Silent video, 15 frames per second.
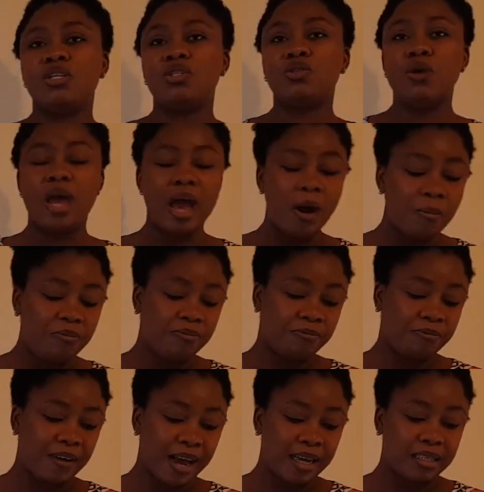to help
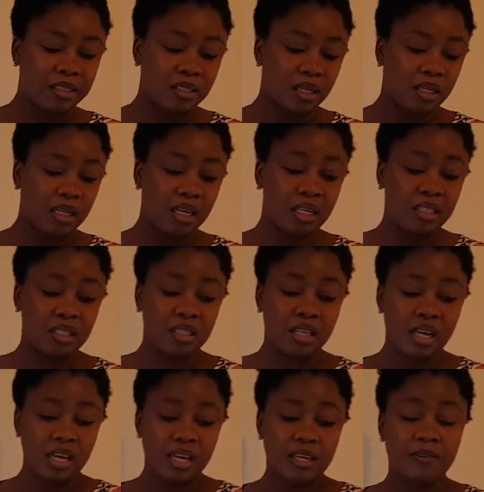fight against
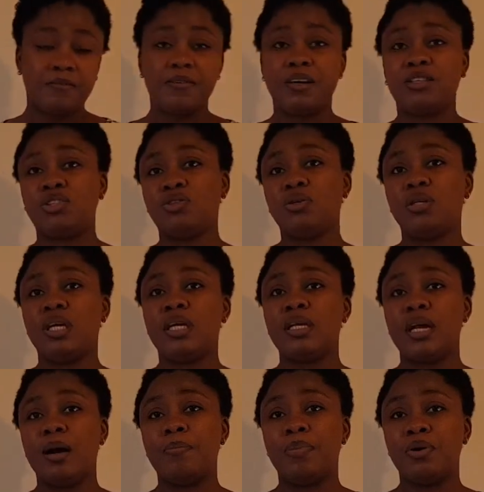infection in
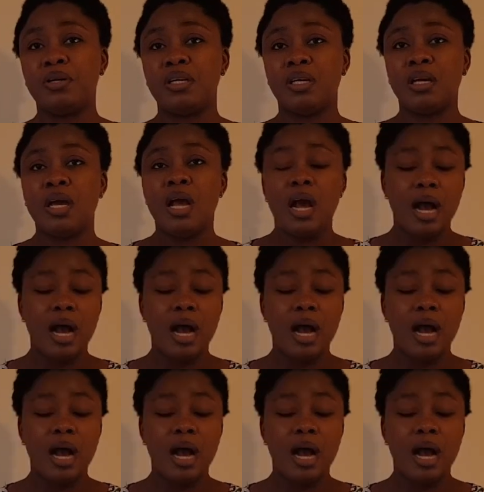our body.